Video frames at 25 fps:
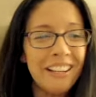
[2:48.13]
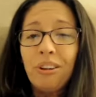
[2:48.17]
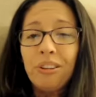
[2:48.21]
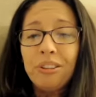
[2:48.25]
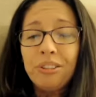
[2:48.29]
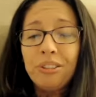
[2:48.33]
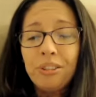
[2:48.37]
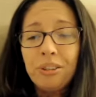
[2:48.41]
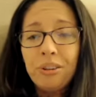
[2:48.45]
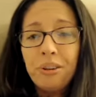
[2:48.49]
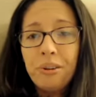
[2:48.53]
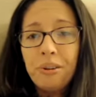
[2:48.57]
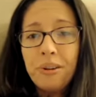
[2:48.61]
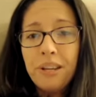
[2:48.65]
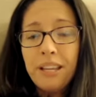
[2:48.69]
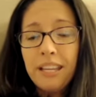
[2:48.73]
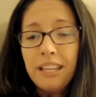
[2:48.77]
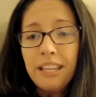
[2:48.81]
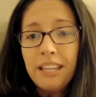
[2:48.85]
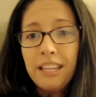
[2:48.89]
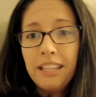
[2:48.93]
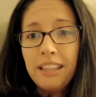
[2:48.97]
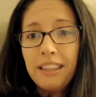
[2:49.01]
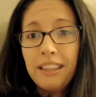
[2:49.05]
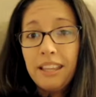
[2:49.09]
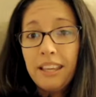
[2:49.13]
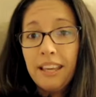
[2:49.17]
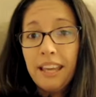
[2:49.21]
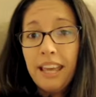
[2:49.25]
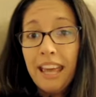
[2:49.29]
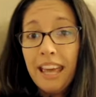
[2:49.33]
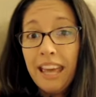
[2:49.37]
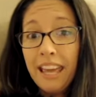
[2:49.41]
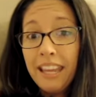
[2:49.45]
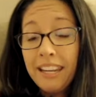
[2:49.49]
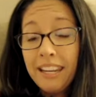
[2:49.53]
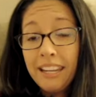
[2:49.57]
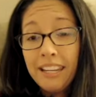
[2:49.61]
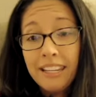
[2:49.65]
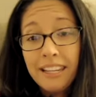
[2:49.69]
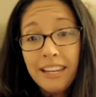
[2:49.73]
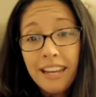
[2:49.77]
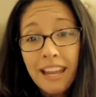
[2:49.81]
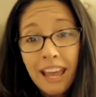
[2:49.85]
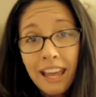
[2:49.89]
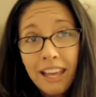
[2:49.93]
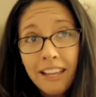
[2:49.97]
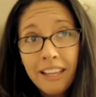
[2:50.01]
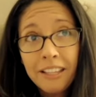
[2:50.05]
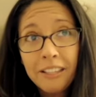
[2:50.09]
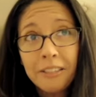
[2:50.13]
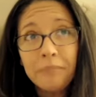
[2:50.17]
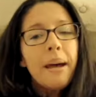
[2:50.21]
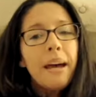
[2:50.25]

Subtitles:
Also in the head and neck.